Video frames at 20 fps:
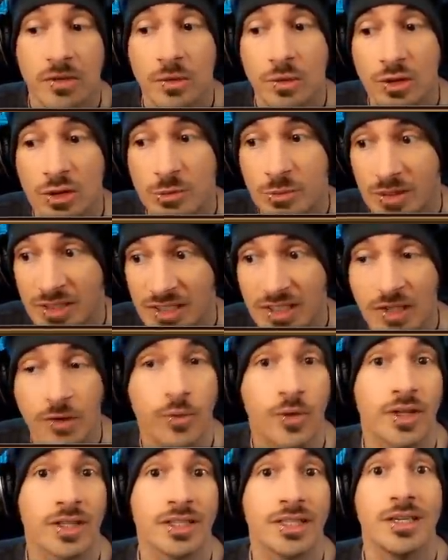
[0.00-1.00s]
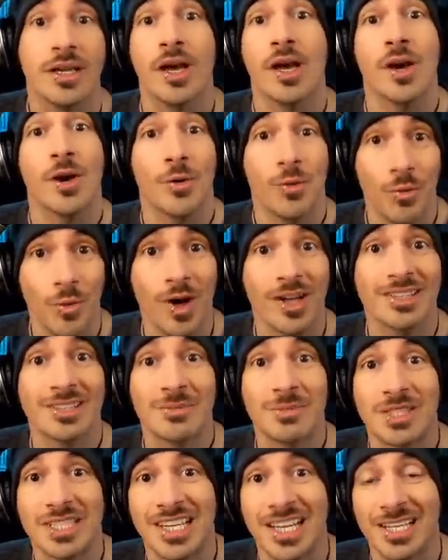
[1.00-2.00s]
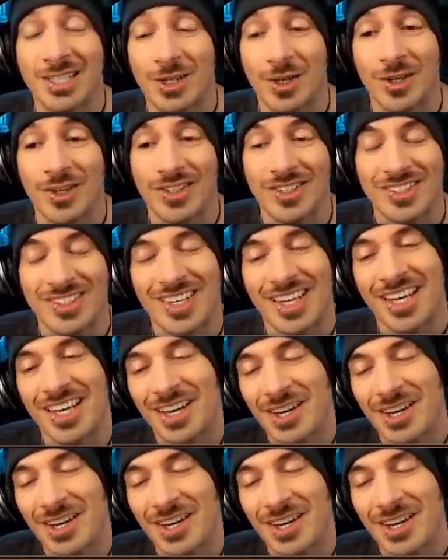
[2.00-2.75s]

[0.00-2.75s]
you specifically want them to get turns,